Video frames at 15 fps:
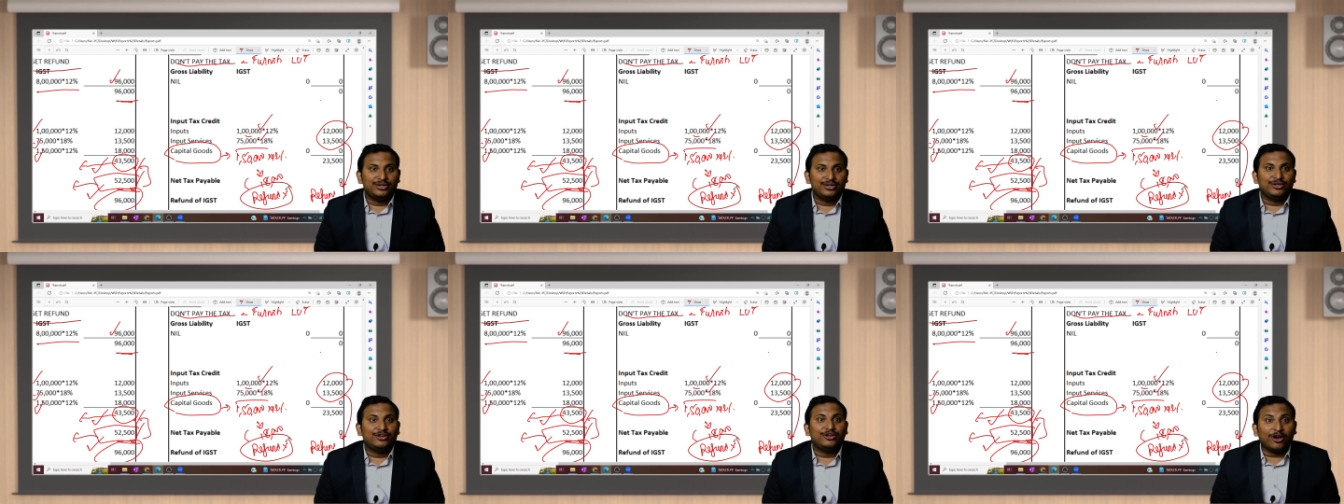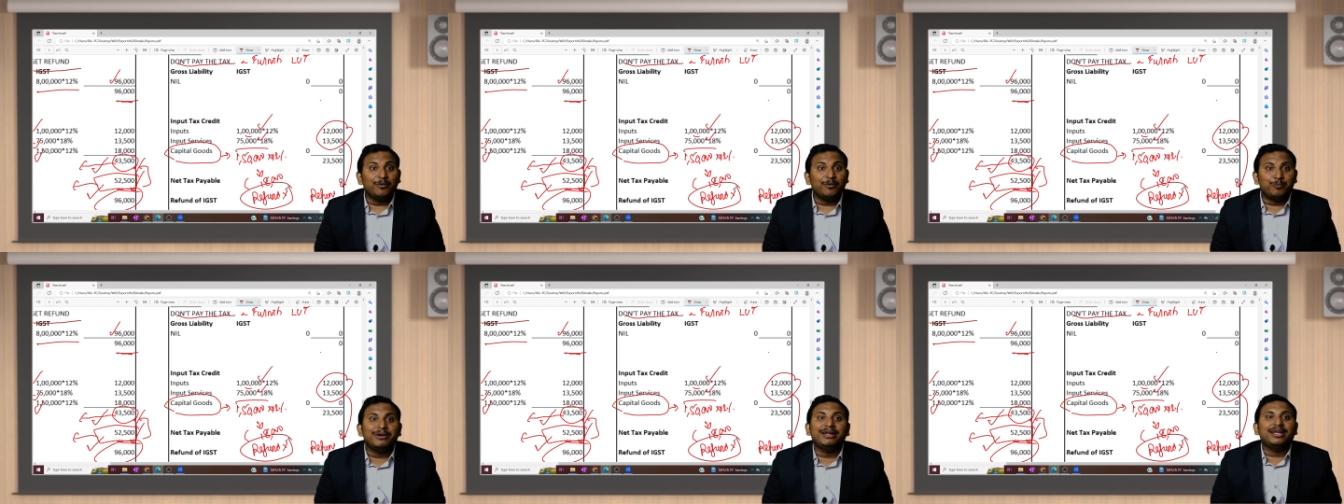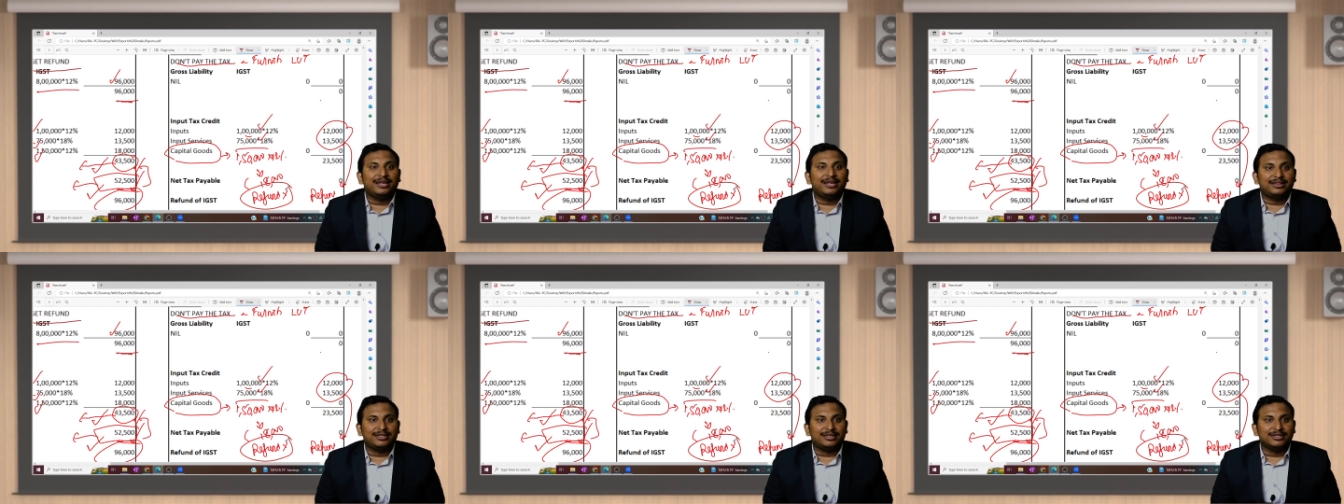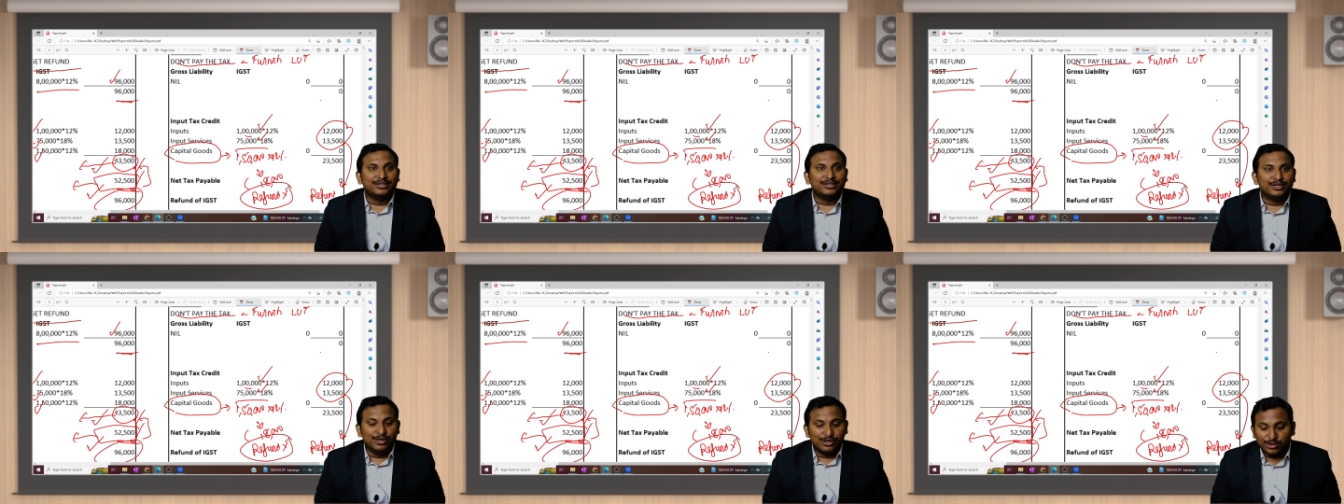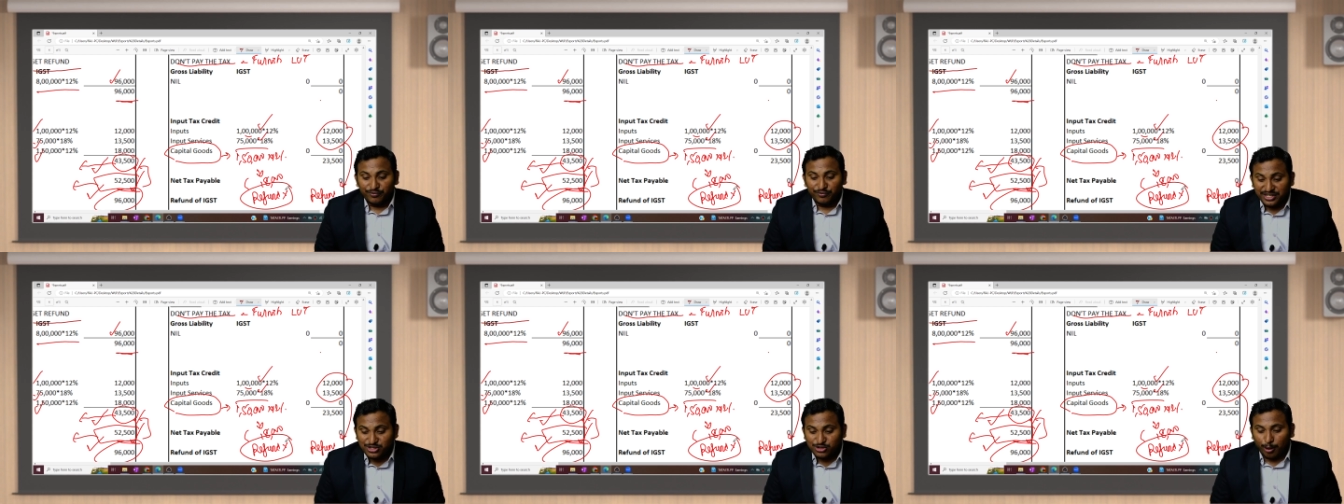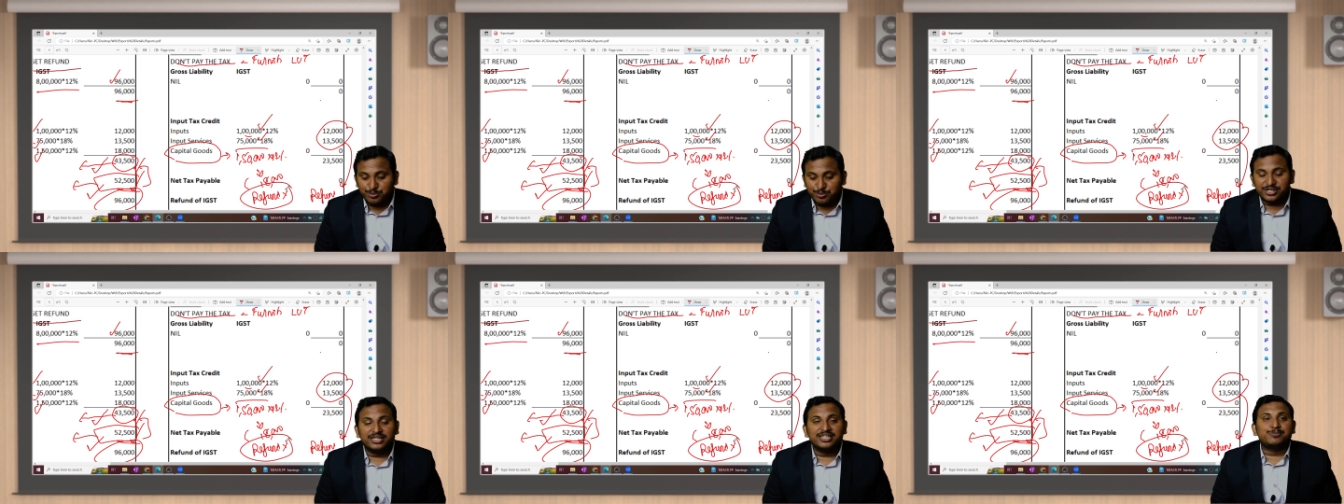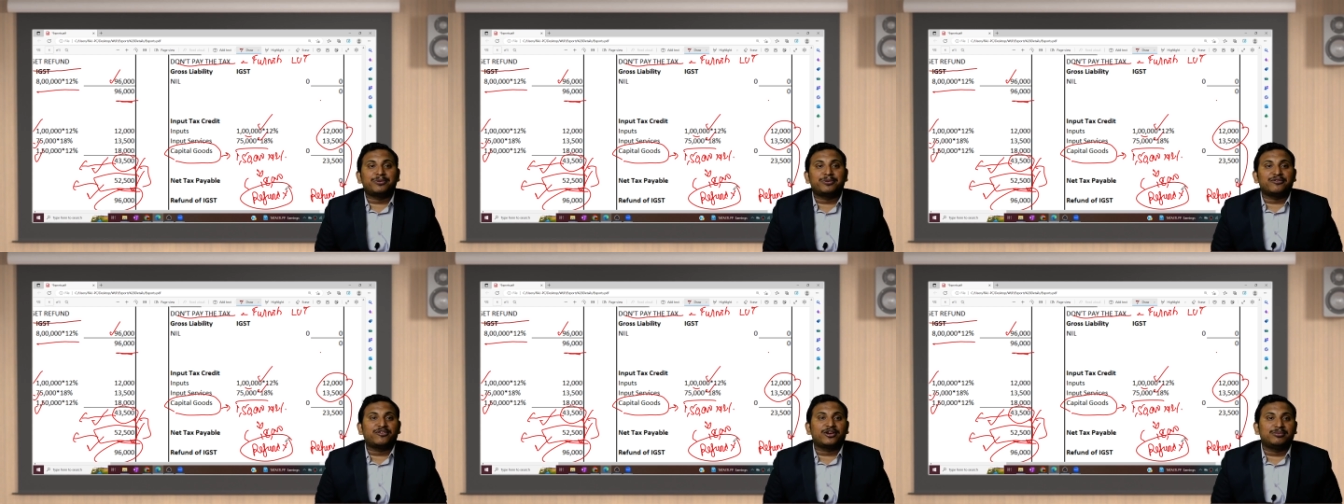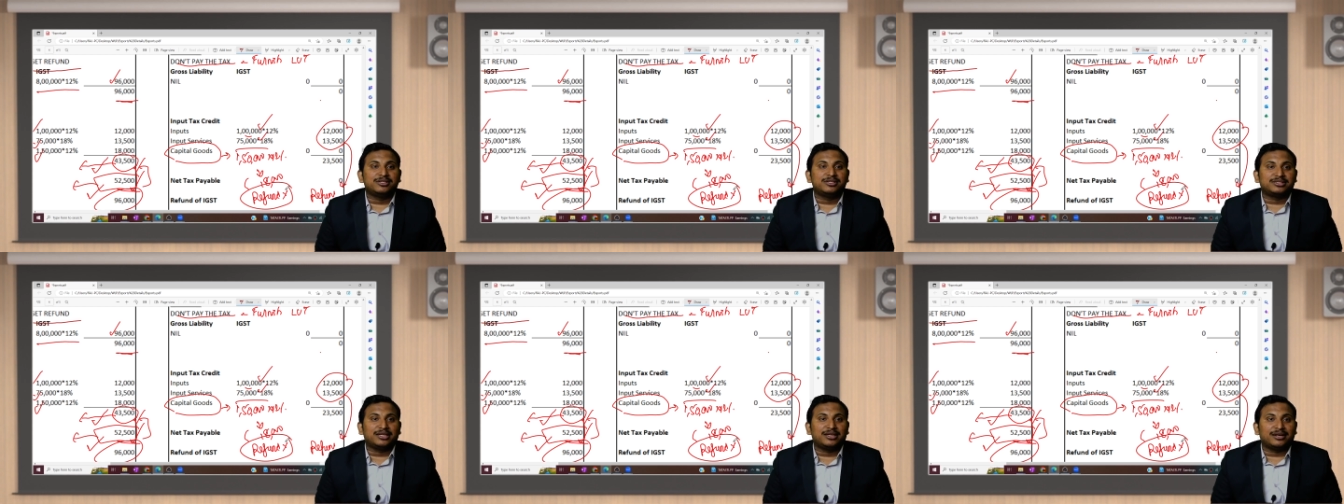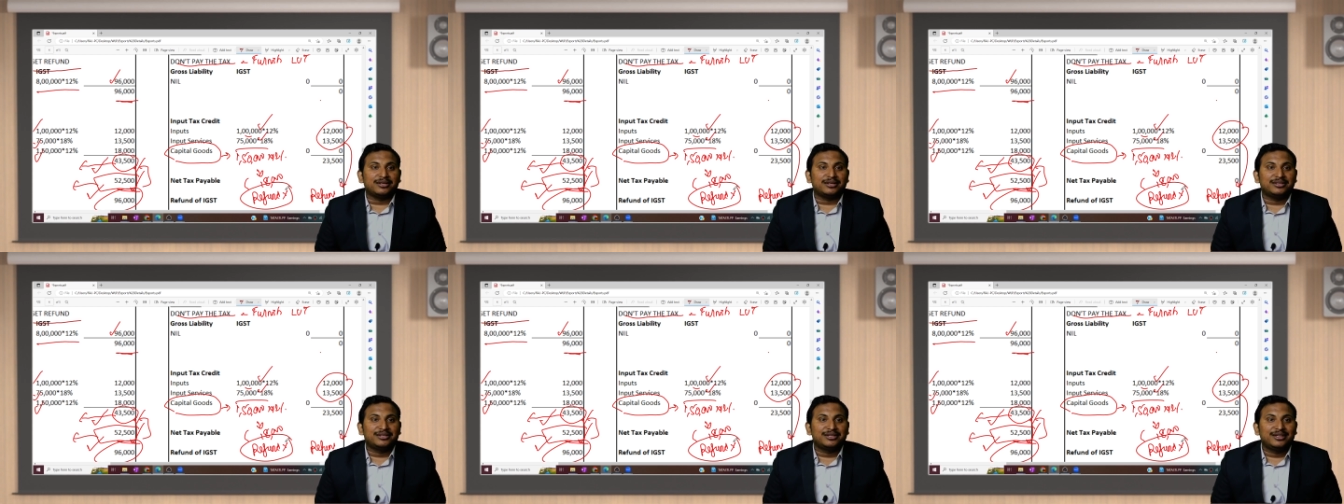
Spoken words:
You're not paying anything. So which option is preferable, sir?